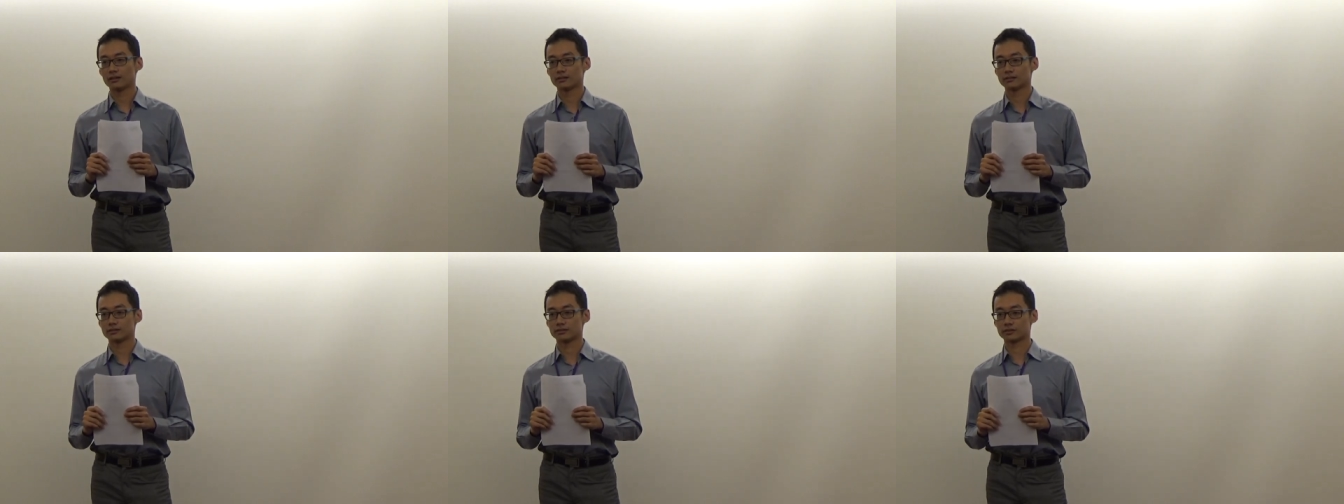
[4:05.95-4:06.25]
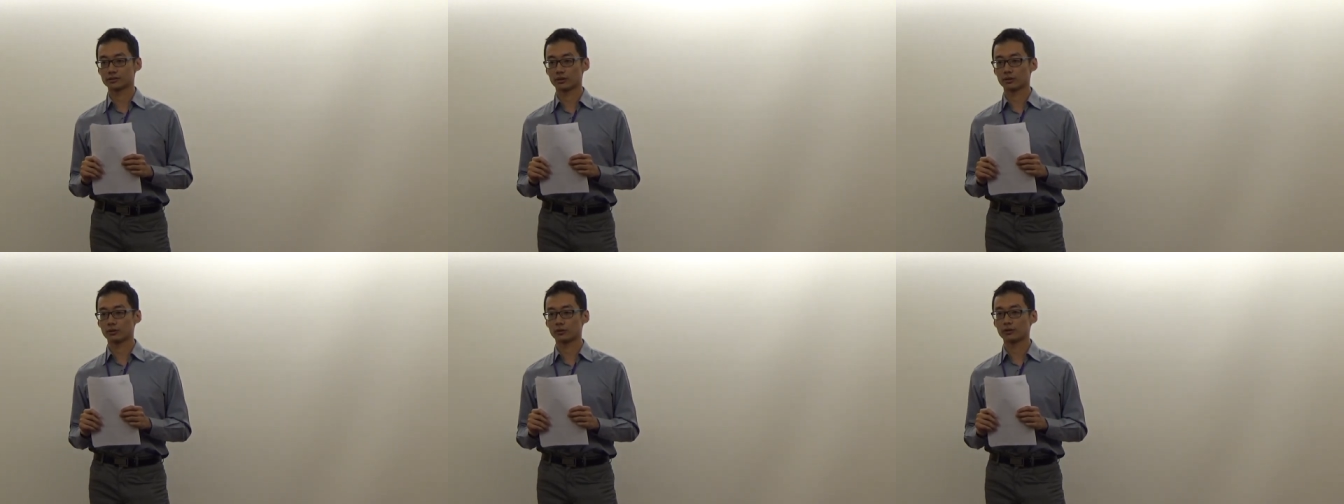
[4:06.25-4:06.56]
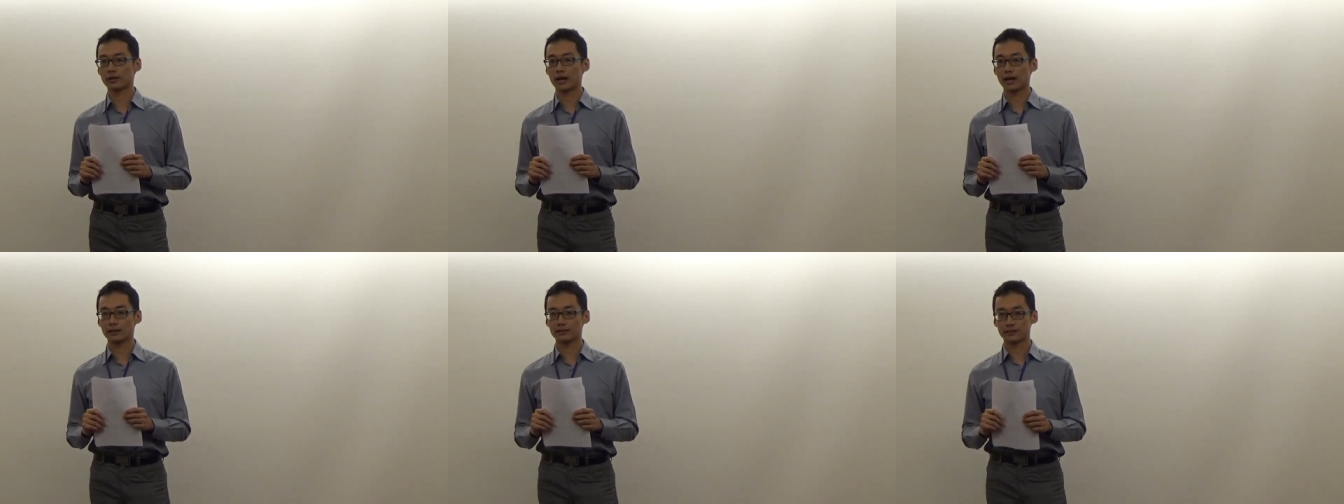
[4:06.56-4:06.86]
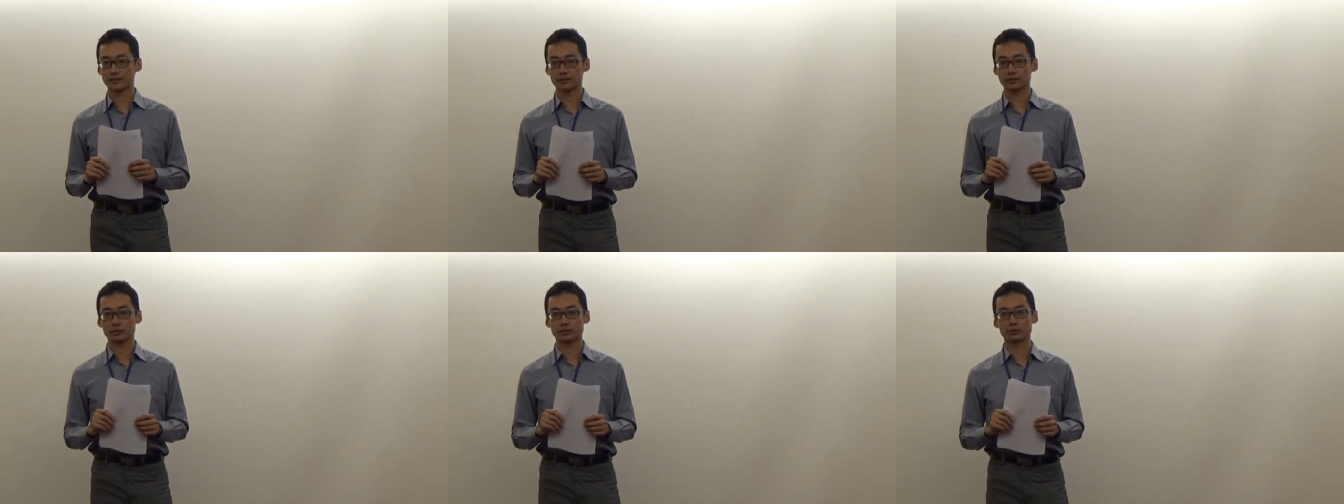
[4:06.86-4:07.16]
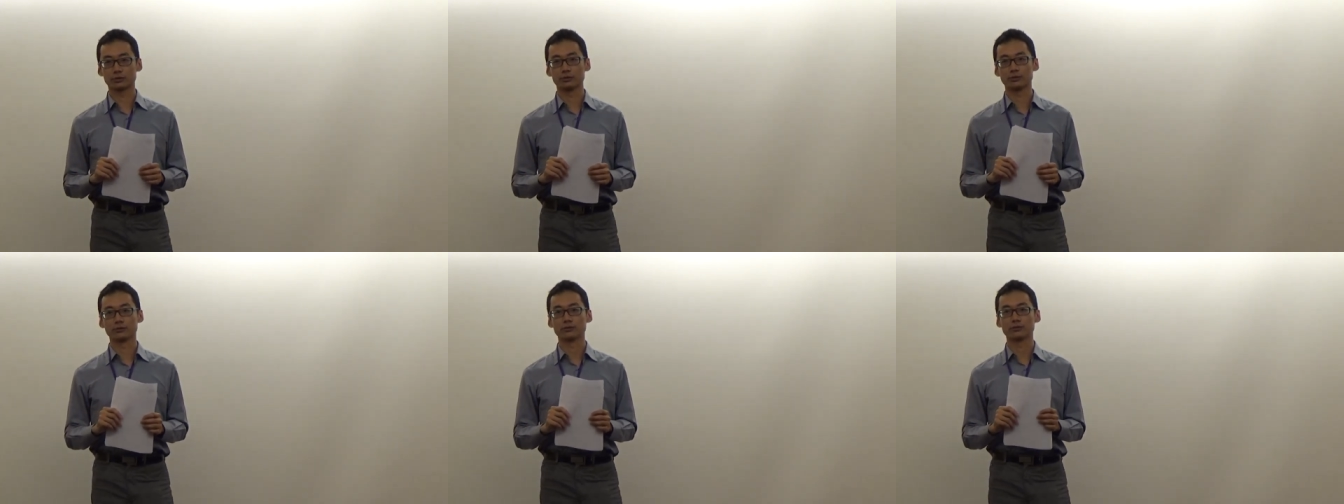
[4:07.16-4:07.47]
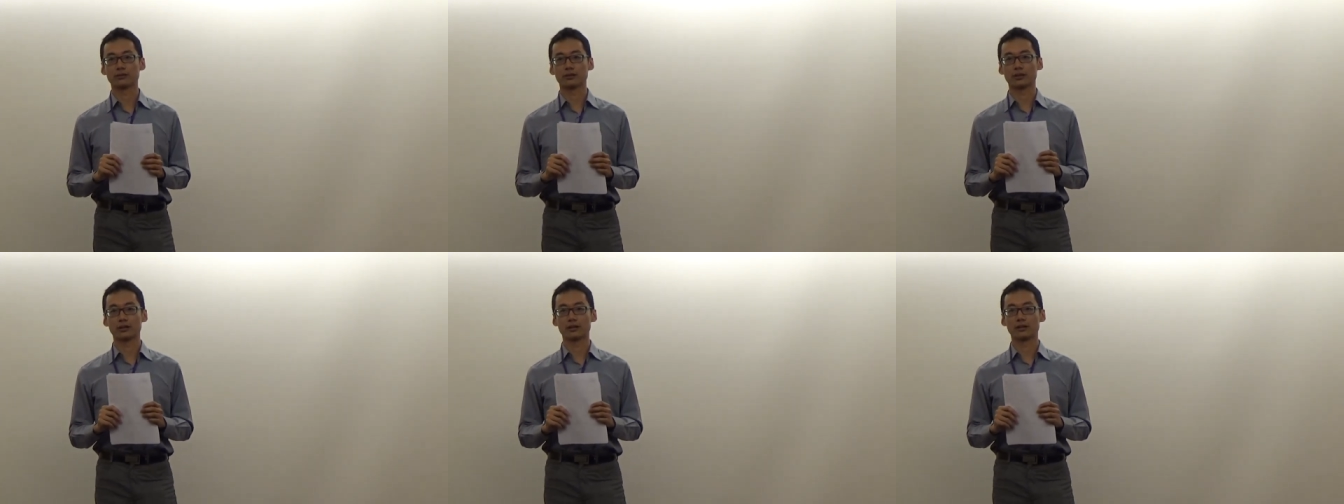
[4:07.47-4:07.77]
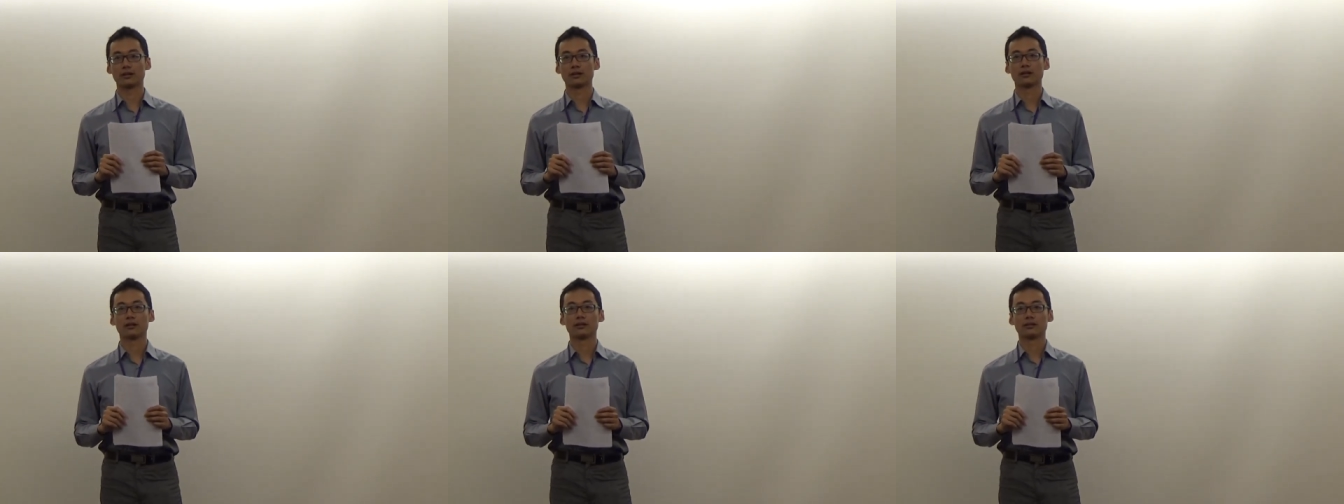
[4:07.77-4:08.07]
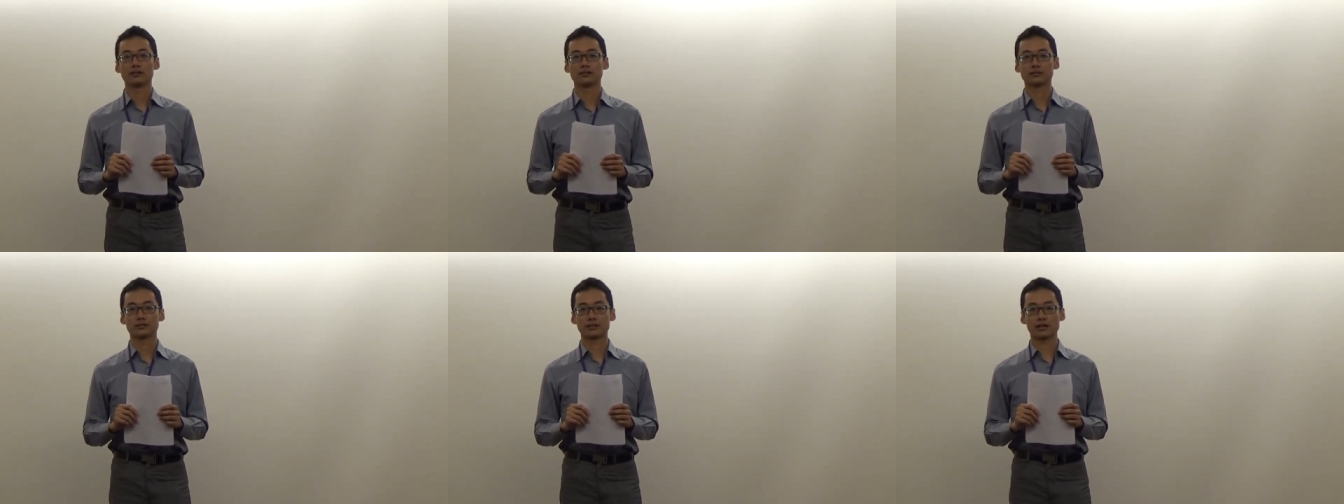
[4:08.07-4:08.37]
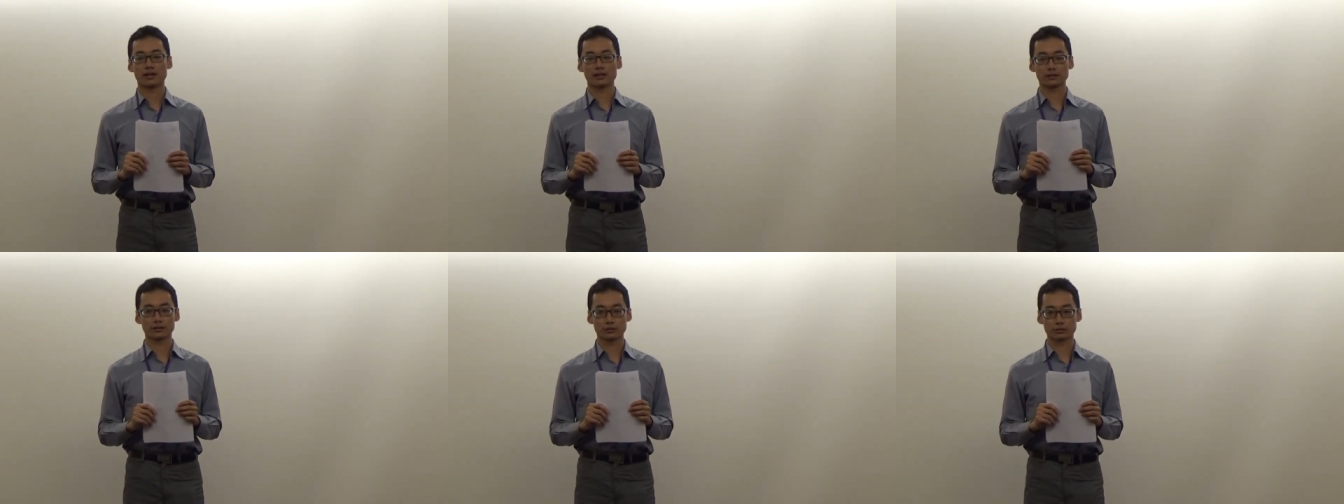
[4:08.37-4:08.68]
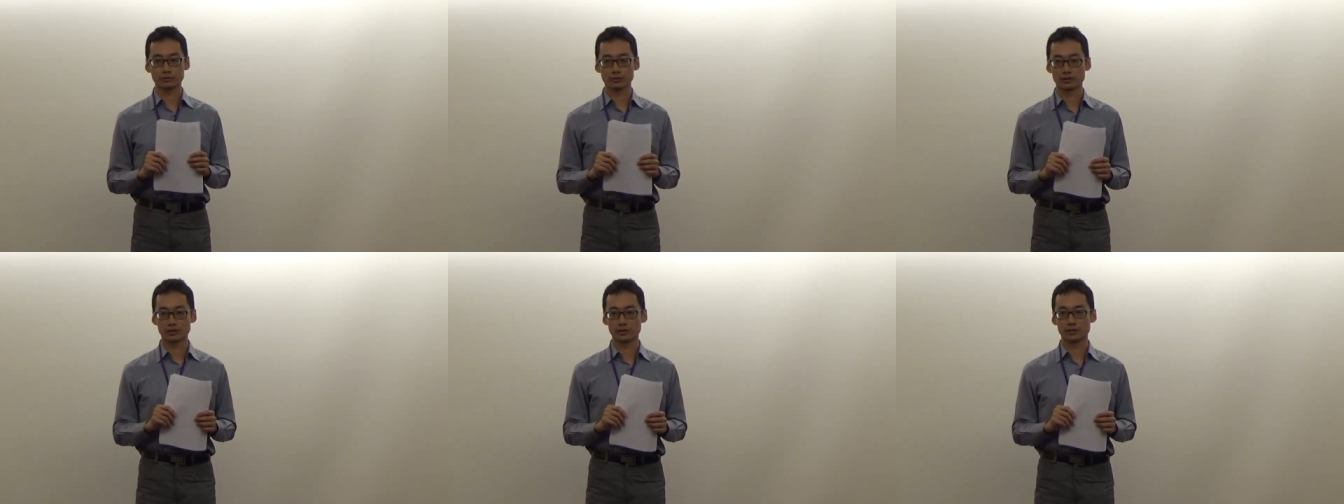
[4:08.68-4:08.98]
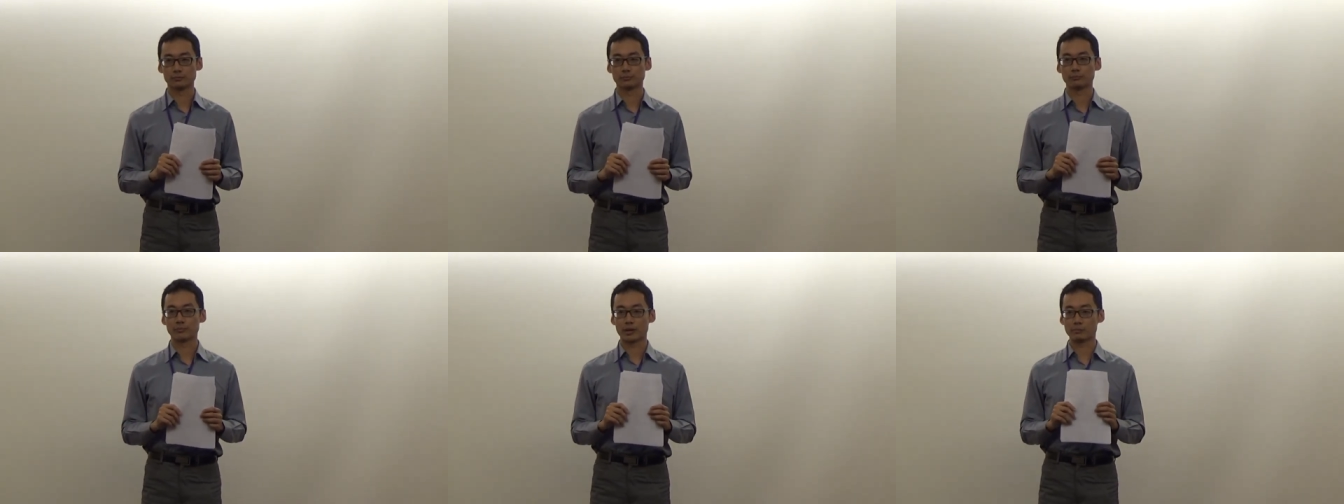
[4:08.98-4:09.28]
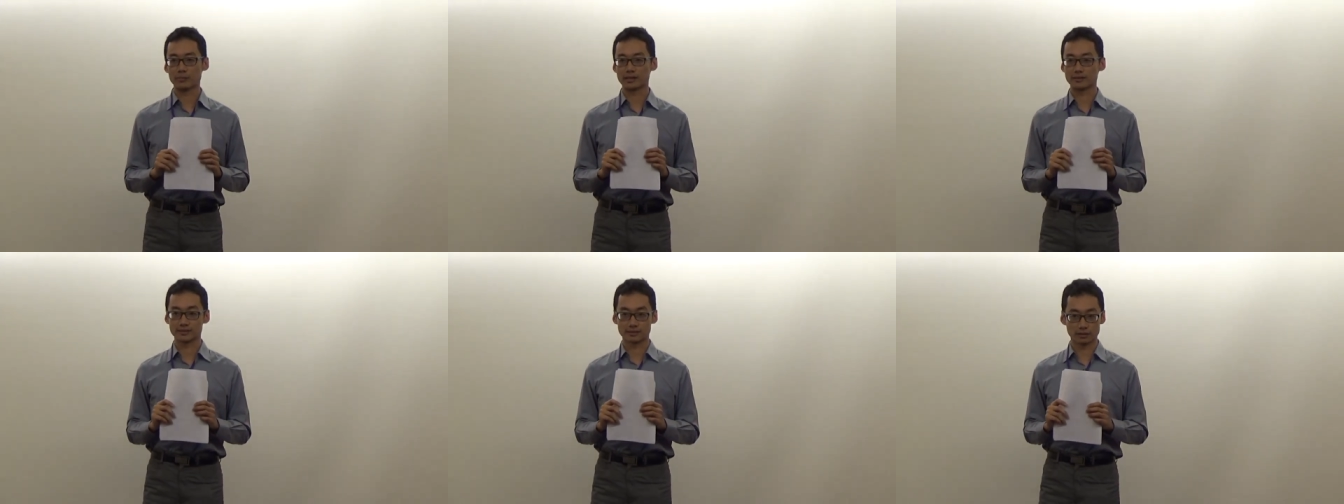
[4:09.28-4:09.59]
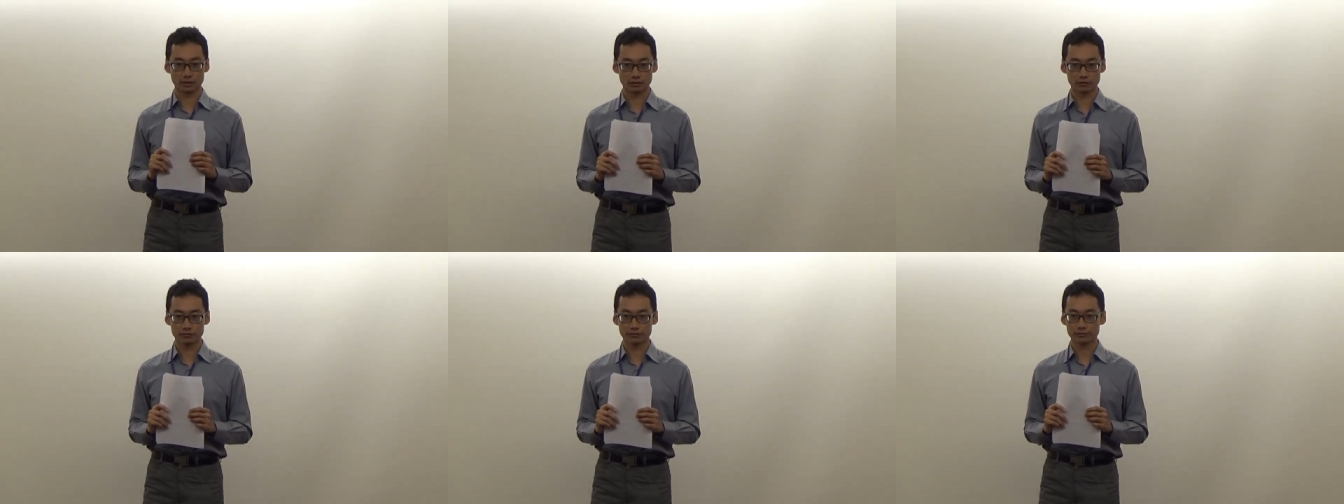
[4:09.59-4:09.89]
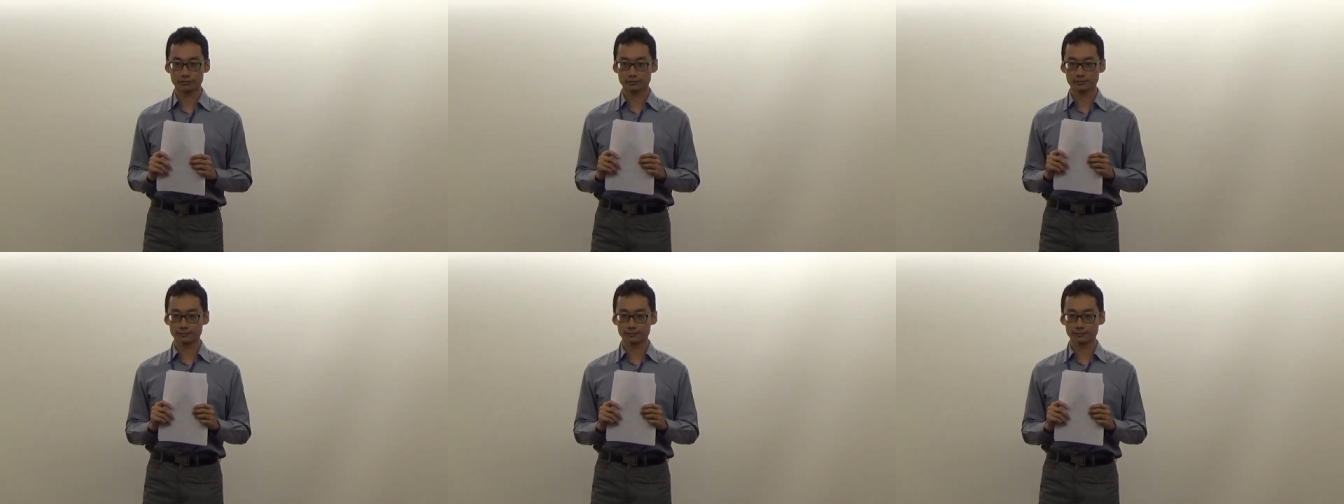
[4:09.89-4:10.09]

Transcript: So I need to start to learn by myself.